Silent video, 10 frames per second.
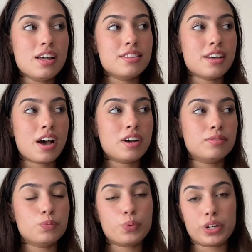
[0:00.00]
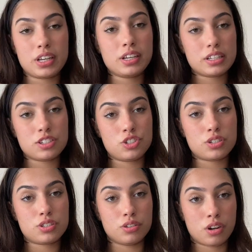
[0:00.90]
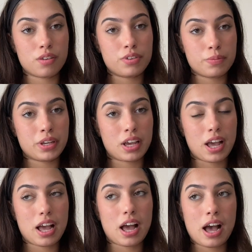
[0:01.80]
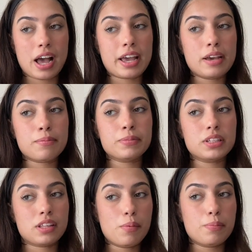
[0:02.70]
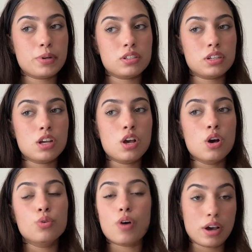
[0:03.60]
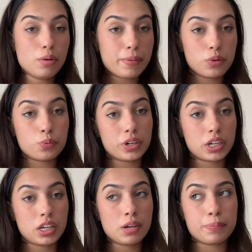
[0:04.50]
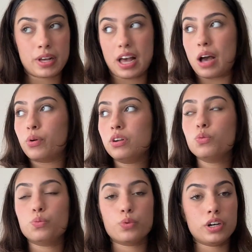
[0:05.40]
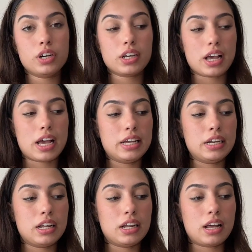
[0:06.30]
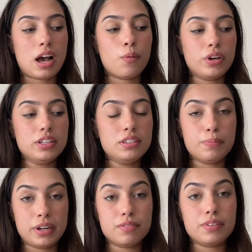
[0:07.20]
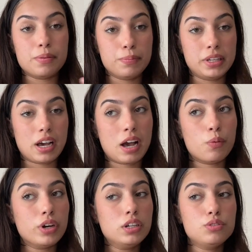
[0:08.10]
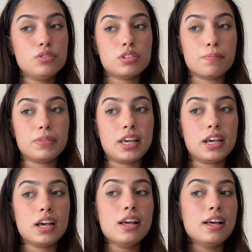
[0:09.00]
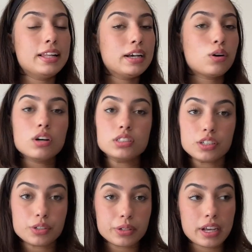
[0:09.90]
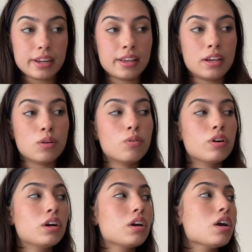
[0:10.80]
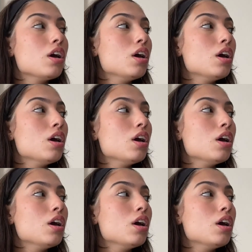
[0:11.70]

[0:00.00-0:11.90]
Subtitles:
that working is just not for me. I am the type of person I don't mind working, but I want to work and I want it to benefit me. I want to do something like content creating or,